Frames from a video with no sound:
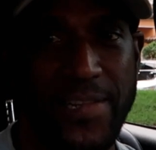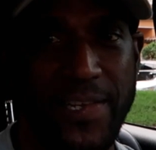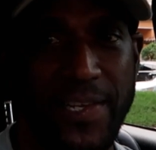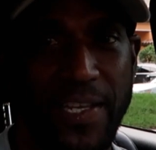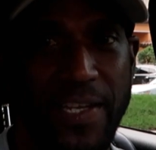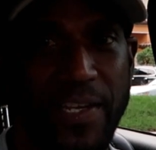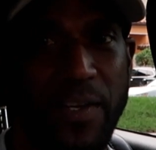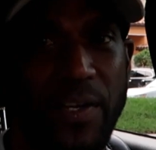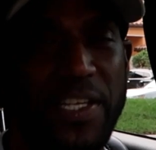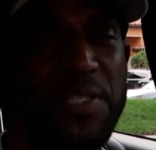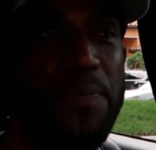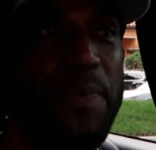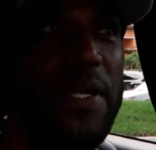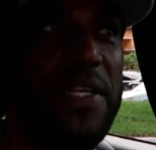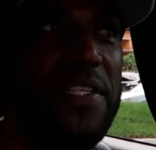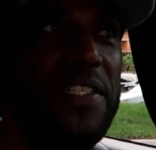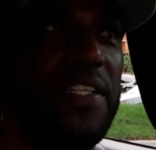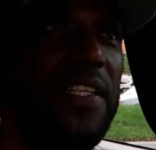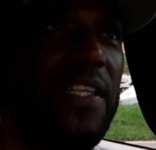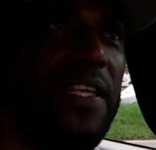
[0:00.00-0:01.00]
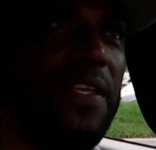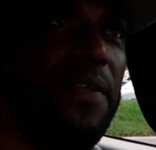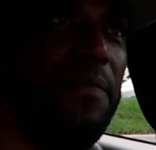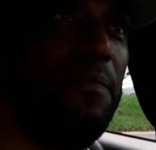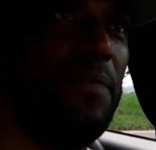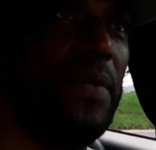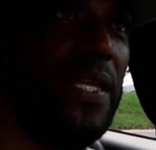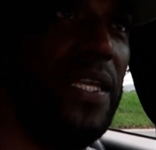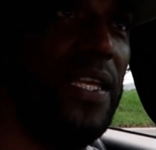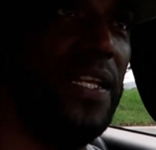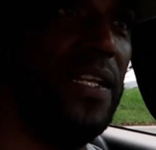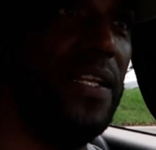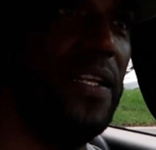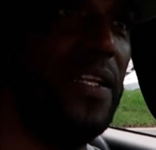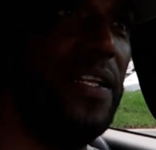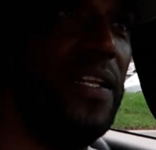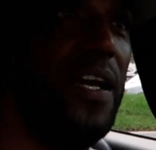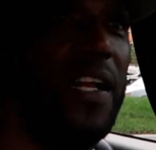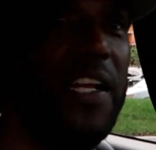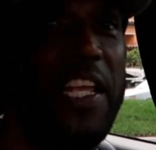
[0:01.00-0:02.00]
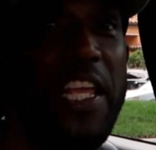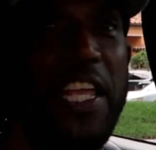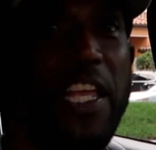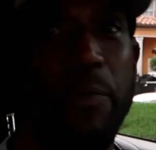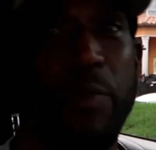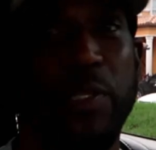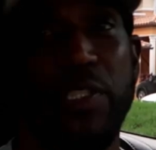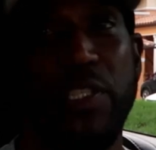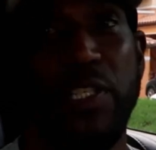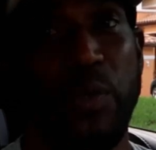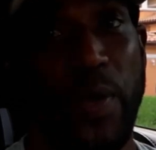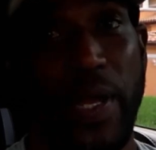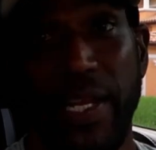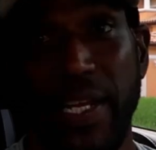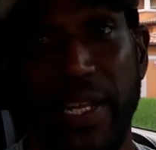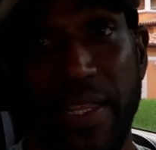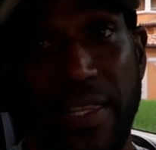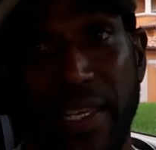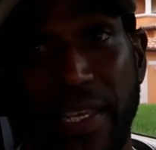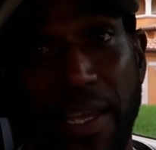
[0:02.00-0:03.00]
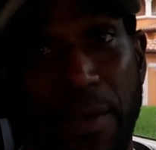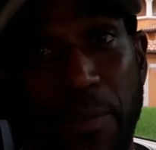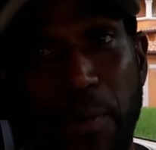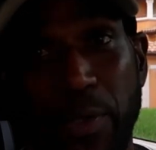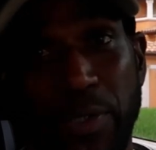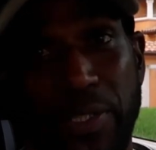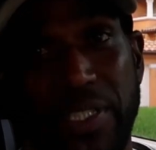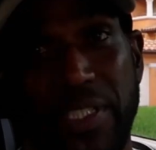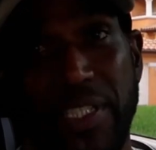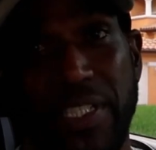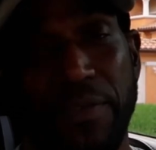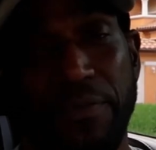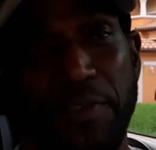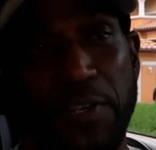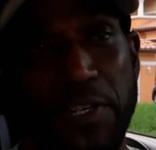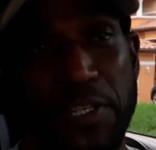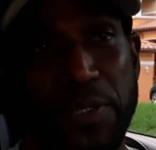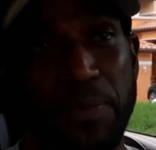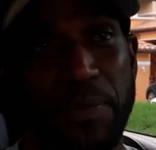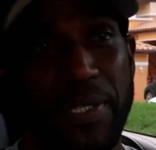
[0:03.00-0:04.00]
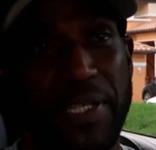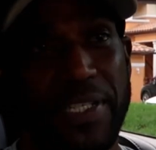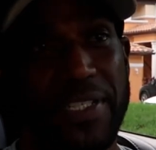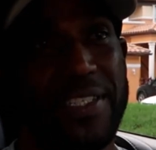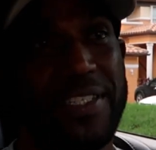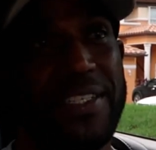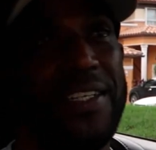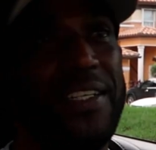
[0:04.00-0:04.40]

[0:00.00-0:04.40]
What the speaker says: You know, especially being not able to do anything about it in the first place.